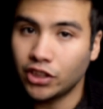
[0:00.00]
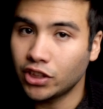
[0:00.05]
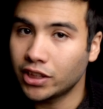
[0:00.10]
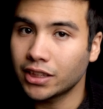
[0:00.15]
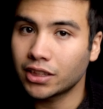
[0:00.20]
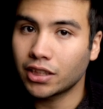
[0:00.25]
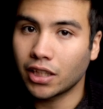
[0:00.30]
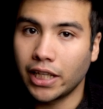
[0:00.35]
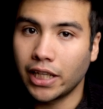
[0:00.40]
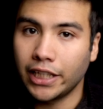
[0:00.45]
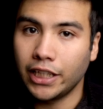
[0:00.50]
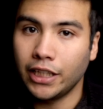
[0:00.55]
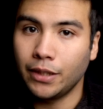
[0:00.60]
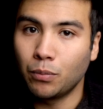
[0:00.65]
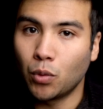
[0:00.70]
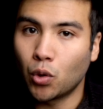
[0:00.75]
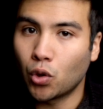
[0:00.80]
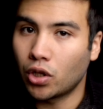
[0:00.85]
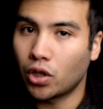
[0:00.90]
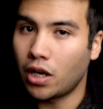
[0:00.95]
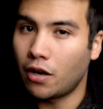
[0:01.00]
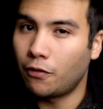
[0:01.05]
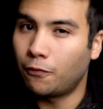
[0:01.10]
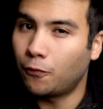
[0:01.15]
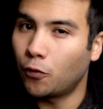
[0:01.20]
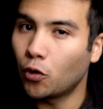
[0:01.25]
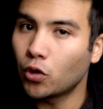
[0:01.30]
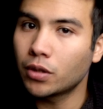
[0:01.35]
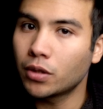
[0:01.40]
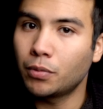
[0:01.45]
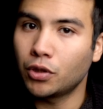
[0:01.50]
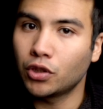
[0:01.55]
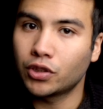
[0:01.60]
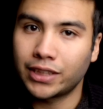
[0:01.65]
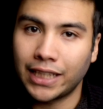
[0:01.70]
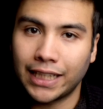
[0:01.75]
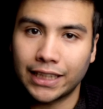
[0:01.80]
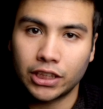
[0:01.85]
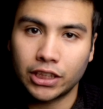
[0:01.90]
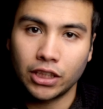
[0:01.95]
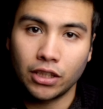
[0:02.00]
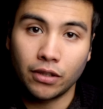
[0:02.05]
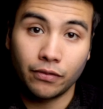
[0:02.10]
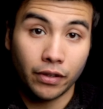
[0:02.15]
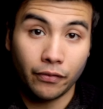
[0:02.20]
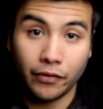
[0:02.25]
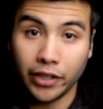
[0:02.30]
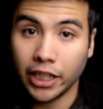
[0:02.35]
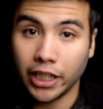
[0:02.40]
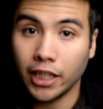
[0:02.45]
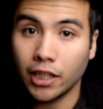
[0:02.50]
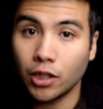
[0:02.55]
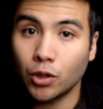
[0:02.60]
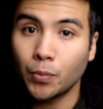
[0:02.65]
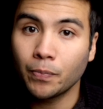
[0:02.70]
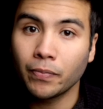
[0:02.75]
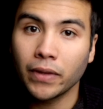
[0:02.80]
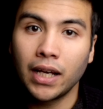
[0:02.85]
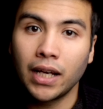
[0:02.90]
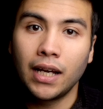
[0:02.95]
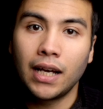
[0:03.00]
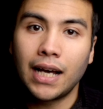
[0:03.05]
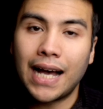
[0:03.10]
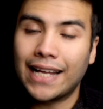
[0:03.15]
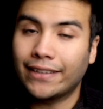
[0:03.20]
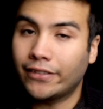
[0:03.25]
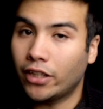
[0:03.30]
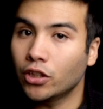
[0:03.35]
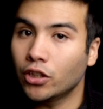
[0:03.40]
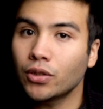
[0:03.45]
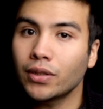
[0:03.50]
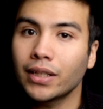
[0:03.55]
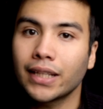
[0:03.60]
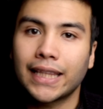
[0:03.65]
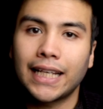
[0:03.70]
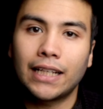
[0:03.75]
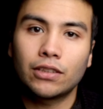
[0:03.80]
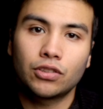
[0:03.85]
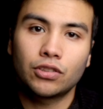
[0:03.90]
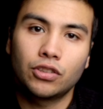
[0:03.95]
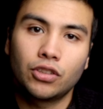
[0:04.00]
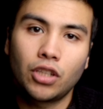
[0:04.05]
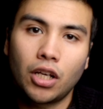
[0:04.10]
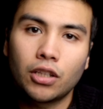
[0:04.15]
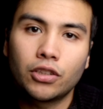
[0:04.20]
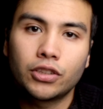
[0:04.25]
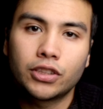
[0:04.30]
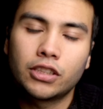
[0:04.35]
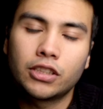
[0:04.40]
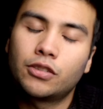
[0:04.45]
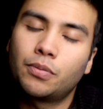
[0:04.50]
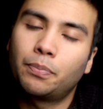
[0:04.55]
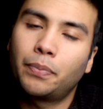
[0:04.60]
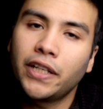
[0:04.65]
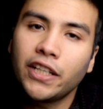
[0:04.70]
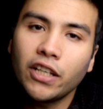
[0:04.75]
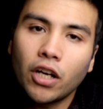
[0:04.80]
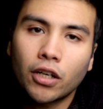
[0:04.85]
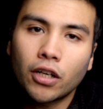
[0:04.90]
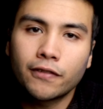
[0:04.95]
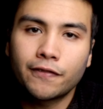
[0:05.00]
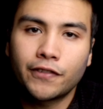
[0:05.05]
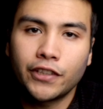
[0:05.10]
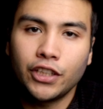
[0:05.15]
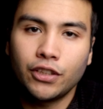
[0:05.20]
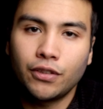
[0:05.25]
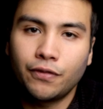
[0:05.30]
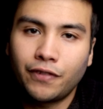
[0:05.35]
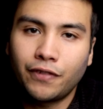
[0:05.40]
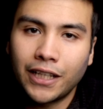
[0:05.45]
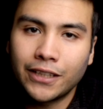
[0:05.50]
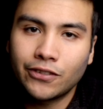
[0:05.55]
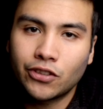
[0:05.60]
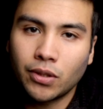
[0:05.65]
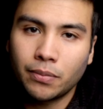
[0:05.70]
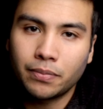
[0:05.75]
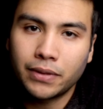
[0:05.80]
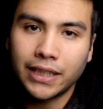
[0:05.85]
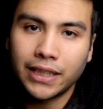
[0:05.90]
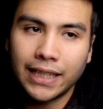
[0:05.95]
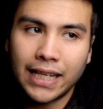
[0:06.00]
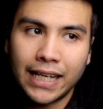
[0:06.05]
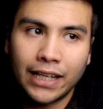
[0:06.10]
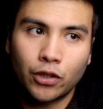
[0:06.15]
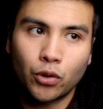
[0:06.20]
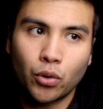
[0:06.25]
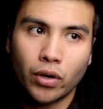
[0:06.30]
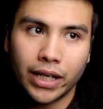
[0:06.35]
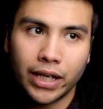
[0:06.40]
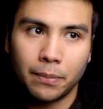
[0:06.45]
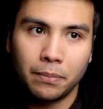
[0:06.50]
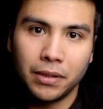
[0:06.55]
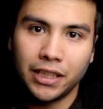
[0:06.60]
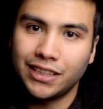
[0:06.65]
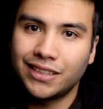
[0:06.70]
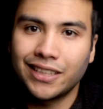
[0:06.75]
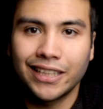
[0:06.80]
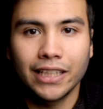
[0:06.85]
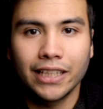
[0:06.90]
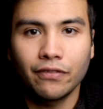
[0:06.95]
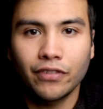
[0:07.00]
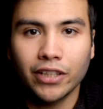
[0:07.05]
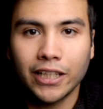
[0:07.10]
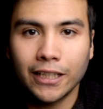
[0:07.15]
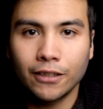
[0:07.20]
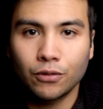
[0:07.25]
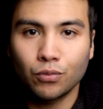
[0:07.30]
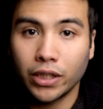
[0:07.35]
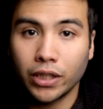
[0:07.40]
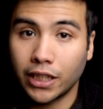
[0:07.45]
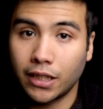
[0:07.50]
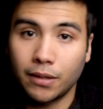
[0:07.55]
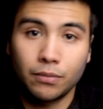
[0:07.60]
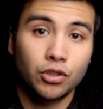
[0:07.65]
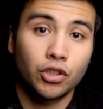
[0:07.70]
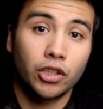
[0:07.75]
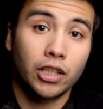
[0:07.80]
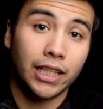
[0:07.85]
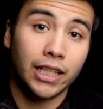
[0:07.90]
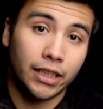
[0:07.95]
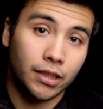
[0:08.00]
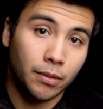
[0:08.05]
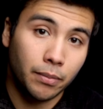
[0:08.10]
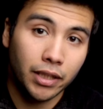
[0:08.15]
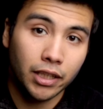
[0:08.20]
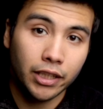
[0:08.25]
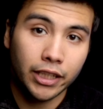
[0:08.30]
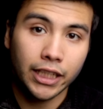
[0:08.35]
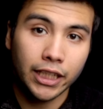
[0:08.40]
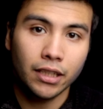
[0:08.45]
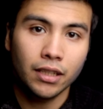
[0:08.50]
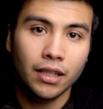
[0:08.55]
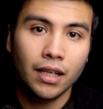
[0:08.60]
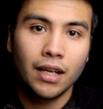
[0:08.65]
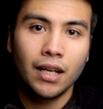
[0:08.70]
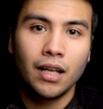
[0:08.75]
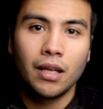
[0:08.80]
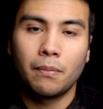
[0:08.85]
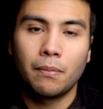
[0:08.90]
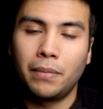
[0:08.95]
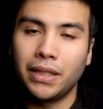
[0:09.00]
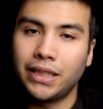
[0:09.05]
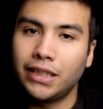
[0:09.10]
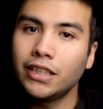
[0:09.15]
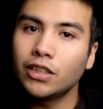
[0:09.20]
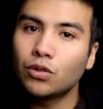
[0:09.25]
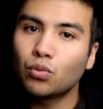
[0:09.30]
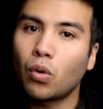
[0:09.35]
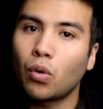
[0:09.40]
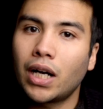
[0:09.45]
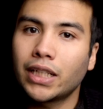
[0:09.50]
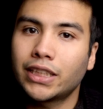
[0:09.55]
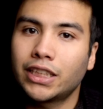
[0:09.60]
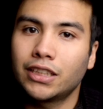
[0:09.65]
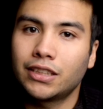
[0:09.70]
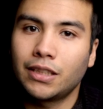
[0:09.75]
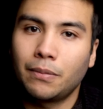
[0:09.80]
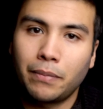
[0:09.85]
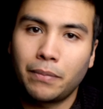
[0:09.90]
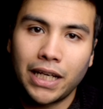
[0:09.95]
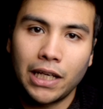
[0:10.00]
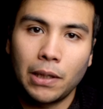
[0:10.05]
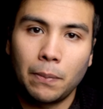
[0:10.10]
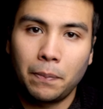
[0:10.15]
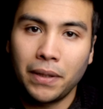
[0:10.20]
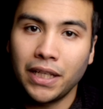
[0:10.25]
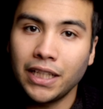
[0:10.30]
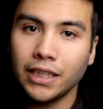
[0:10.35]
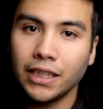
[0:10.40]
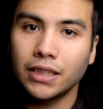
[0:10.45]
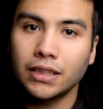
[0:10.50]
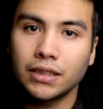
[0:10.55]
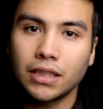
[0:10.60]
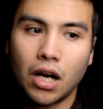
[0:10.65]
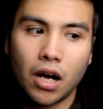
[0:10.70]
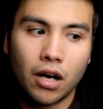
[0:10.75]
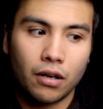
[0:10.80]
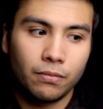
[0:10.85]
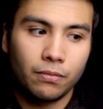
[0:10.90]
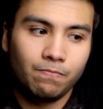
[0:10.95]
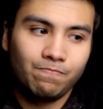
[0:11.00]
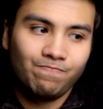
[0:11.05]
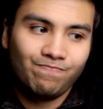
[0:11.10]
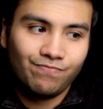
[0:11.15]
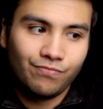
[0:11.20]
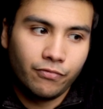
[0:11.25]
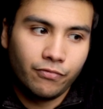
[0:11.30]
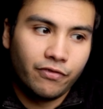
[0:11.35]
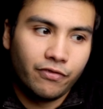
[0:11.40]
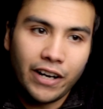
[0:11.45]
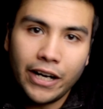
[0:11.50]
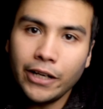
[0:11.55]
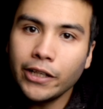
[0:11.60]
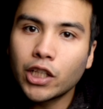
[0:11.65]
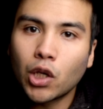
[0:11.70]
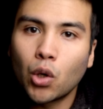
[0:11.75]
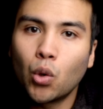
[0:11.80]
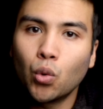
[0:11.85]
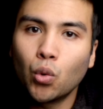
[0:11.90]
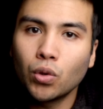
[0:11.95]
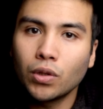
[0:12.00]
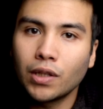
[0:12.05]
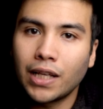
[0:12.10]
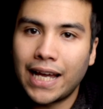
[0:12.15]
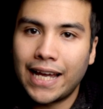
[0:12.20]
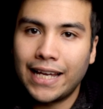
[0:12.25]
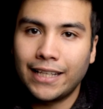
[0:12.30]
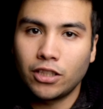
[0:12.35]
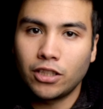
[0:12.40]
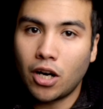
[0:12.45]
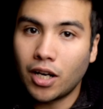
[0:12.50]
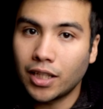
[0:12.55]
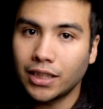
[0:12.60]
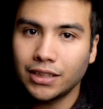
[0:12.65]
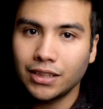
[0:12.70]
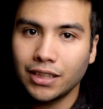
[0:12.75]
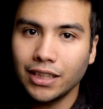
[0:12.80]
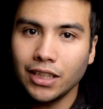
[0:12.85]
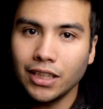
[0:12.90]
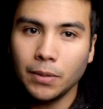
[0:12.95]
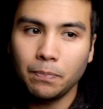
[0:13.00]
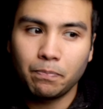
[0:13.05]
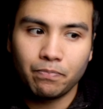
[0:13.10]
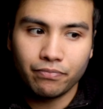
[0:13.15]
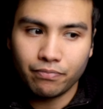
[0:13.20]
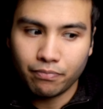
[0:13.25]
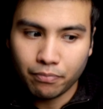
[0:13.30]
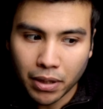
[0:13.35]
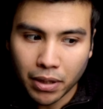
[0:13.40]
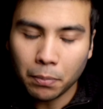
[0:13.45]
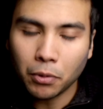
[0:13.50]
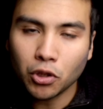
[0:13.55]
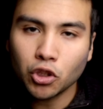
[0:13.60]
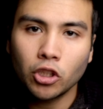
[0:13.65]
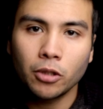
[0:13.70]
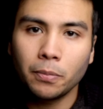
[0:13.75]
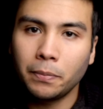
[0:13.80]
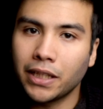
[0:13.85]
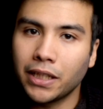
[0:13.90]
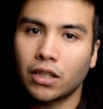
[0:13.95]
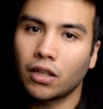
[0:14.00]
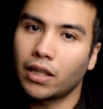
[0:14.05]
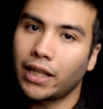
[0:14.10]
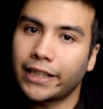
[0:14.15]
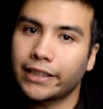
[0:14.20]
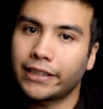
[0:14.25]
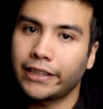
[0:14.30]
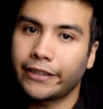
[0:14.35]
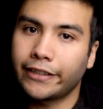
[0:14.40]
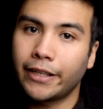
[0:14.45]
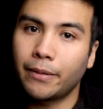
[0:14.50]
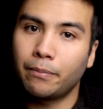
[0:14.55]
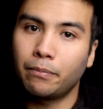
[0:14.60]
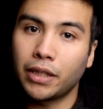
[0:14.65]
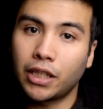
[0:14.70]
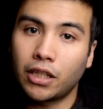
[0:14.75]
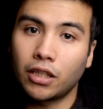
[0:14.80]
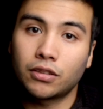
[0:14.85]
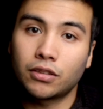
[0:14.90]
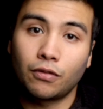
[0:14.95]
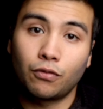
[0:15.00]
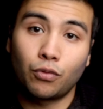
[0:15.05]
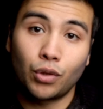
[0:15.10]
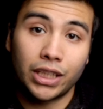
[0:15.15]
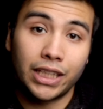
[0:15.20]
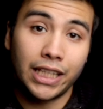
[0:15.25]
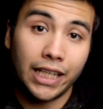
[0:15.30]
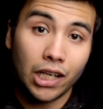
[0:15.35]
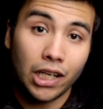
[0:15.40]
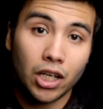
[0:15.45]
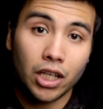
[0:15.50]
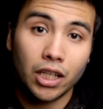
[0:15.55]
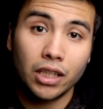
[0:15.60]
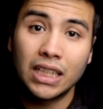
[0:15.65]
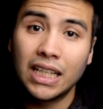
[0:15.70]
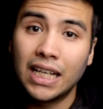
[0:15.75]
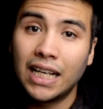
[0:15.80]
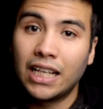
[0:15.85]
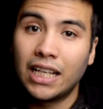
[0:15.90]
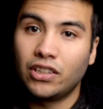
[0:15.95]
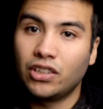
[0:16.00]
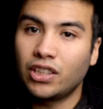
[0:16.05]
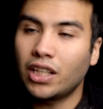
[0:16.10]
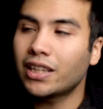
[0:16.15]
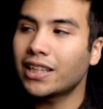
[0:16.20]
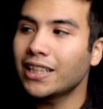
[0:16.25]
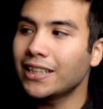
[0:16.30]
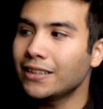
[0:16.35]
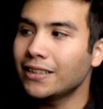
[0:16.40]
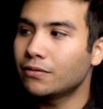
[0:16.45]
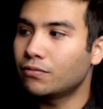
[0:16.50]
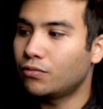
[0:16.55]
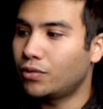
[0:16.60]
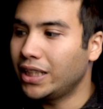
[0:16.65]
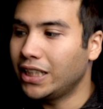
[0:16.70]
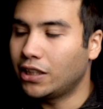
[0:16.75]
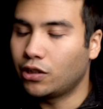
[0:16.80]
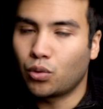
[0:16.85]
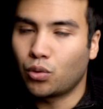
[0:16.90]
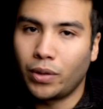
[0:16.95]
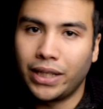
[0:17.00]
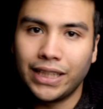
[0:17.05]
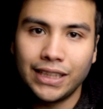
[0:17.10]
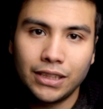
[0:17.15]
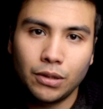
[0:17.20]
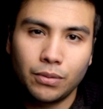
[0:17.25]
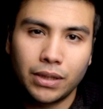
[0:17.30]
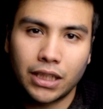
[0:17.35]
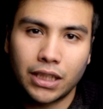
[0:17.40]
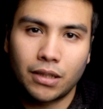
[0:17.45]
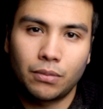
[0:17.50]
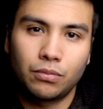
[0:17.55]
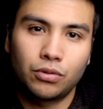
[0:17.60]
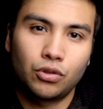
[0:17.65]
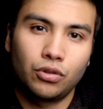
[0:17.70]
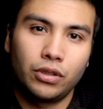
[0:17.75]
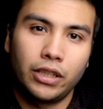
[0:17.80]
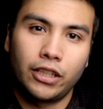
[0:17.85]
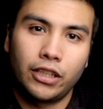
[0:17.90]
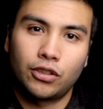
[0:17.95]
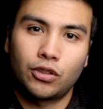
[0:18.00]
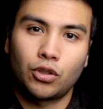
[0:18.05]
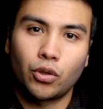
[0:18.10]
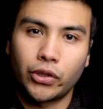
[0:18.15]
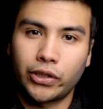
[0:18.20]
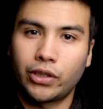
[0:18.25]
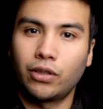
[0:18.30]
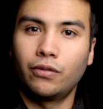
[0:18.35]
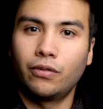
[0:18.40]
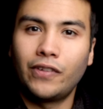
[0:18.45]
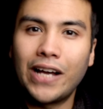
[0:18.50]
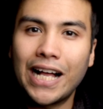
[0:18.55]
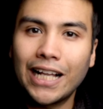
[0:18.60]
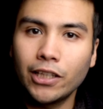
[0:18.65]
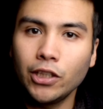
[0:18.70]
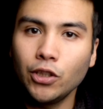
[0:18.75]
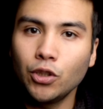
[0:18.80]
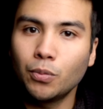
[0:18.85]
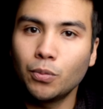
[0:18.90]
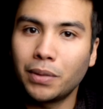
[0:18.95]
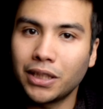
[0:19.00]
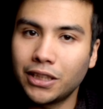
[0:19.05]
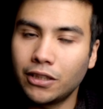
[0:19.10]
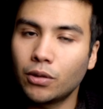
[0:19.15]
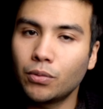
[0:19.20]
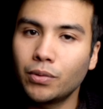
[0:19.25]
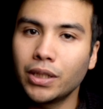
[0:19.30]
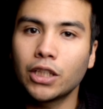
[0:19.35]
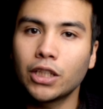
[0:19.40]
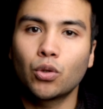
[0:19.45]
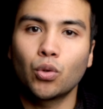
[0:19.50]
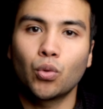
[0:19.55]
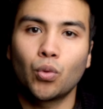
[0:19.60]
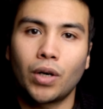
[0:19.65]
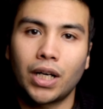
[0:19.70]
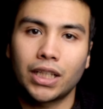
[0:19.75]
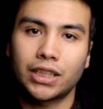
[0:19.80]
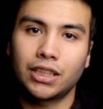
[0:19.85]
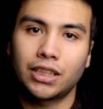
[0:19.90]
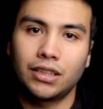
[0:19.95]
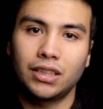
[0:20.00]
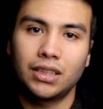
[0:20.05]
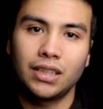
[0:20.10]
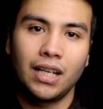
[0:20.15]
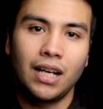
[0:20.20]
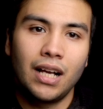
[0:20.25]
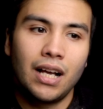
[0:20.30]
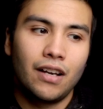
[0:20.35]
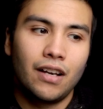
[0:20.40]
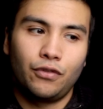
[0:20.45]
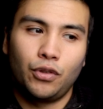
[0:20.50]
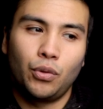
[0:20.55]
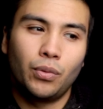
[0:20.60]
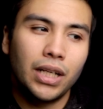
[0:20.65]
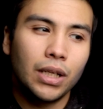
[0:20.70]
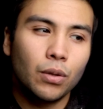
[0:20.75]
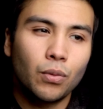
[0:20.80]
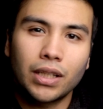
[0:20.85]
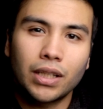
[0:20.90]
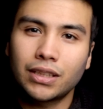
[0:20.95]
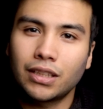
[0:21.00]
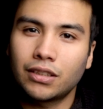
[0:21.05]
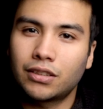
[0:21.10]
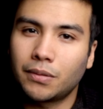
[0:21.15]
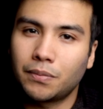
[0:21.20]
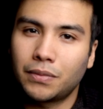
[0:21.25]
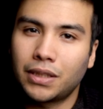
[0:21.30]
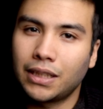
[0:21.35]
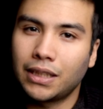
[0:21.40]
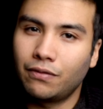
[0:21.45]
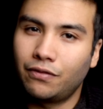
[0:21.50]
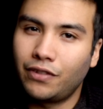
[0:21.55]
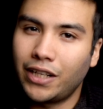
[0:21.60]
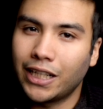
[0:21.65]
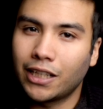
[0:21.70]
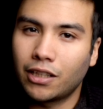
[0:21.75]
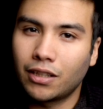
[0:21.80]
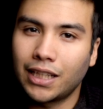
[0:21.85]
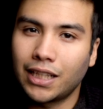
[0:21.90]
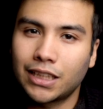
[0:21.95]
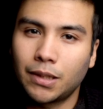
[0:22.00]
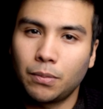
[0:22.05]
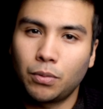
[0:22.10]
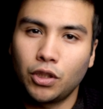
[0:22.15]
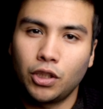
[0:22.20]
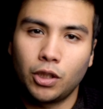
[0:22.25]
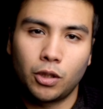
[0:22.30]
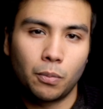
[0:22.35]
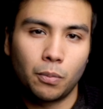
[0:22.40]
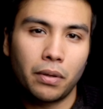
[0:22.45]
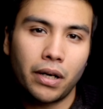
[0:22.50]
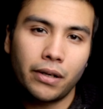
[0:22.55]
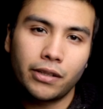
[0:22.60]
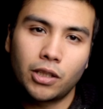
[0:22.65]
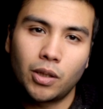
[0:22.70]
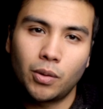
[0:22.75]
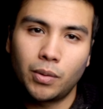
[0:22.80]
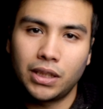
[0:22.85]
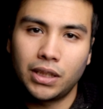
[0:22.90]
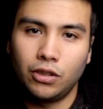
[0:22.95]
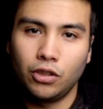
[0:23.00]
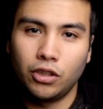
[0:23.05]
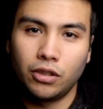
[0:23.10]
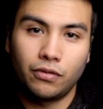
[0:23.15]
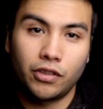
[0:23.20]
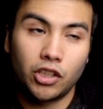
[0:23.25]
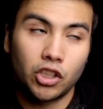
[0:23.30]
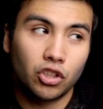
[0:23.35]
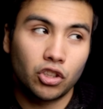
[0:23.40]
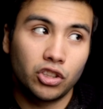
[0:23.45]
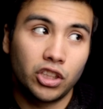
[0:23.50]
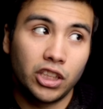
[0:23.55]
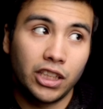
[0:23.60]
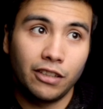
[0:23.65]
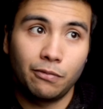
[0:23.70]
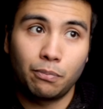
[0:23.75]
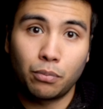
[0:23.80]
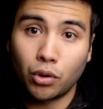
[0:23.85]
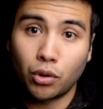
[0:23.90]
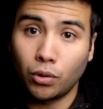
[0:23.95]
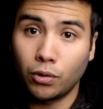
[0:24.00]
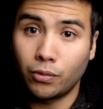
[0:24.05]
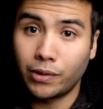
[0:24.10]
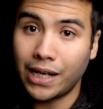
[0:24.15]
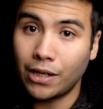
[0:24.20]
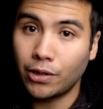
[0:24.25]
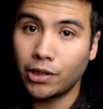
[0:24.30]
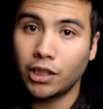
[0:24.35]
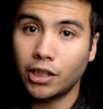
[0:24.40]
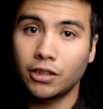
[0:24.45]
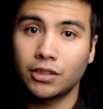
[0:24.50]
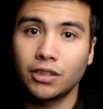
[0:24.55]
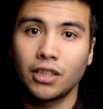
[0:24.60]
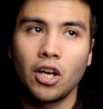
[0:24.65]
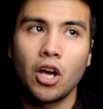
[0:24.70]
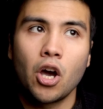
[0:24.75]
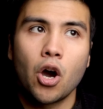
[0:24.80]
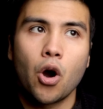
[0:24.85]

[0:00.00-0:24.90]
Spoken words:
here's the slightly more affordable section of the video. At under $1,000, it's pretty hard for you to find something incredibly significant when it comes to collectability, but these watches in my opinion are very cool, and honestly, people should be collecting them because of what they are. Nothing really crazy when it comes to the historical value, but they're really cool watches. If you really wanted something very collectible, you could probably go with Universal Geneve Pearl routers